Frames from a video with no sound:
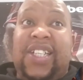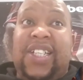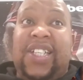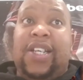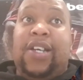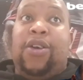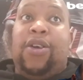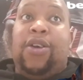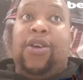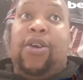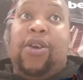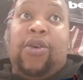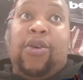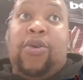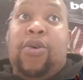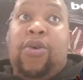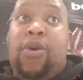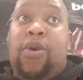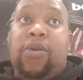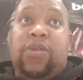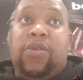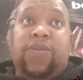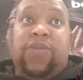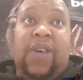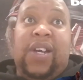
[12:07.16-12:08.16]
a lot of
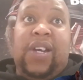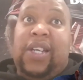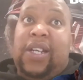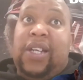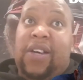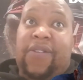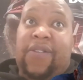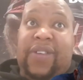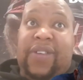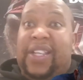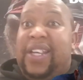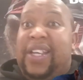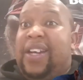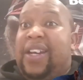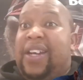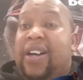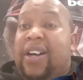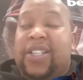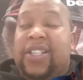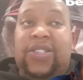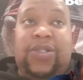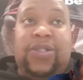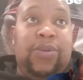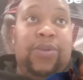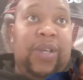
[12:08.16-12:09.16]
goals. Funny enough, in their
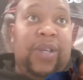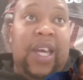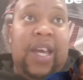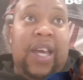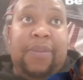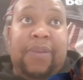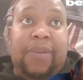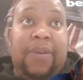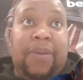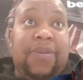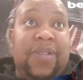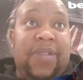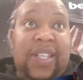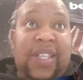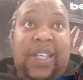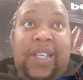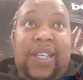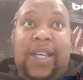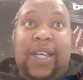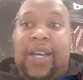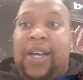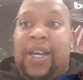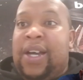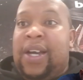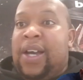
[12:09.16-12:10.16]
last 2 games I'm seeing
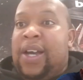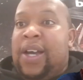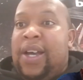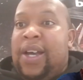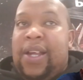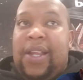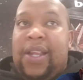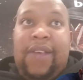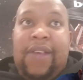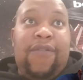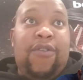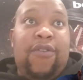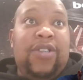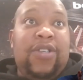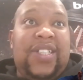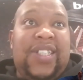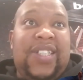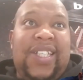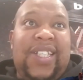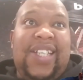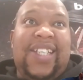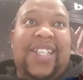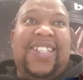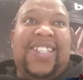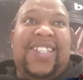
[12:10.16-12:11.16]
here, they've
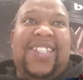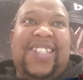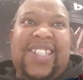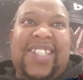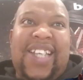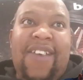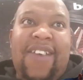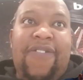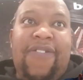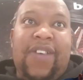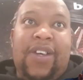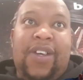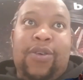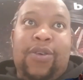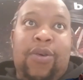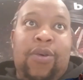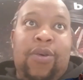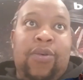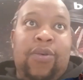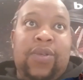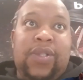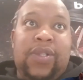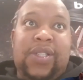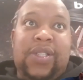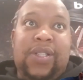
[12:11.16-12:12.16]
conceded 7
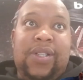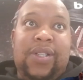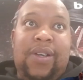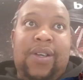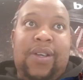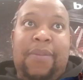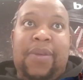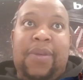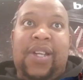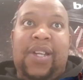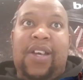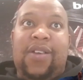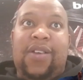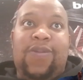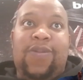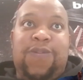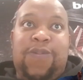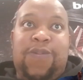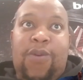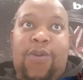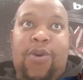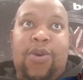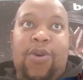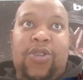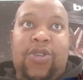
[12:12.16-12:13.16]
goals. I mean, that's
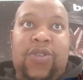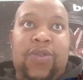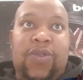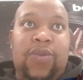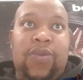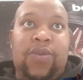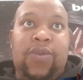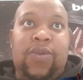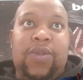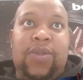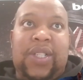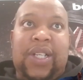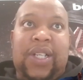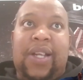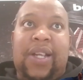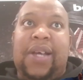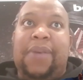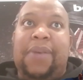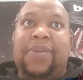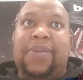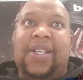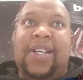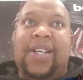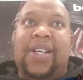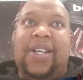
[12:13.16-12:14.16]
4 to
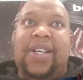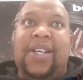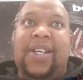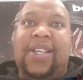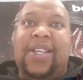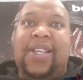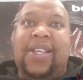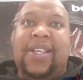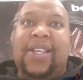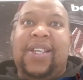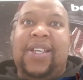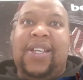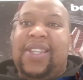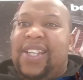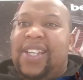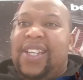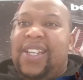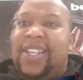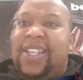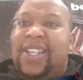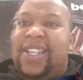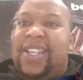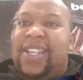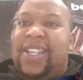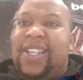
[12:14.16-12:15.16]
Southampton and 3 to
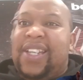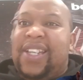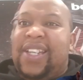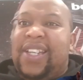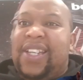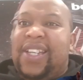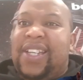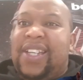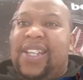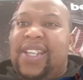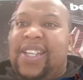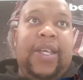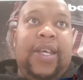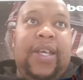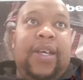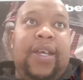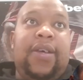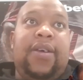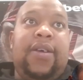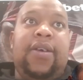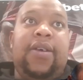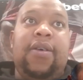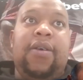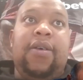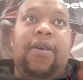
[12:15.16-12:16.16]
Leeds. I
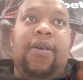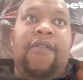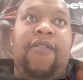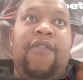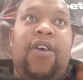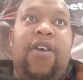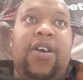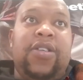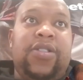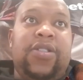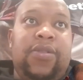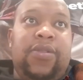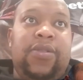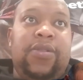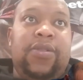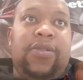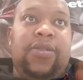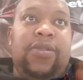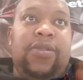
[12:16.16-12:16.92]
think if Arsenal